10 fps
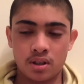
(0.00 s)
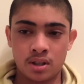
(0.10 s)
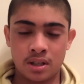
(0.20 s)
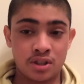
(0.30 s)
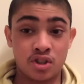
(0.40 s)

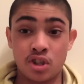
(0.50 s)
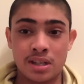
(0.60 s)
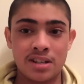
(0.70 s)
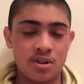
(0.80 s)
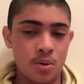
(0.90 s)
It's
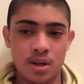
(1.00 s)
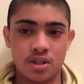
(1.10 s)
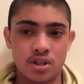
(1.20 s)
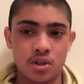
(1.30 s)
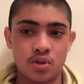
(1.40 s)
just I don't want
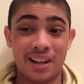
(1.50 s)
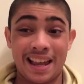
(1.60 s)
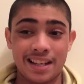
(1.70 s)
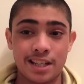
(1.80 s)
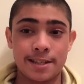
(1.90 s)
to
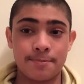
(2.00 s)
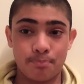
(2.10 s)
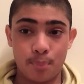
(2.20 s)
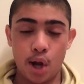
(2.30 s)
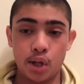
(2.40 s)
like
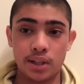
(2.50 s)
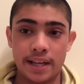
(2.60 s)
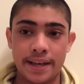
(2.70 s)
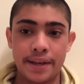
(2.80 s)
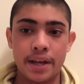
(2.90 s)
spoil
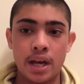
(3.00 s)
it.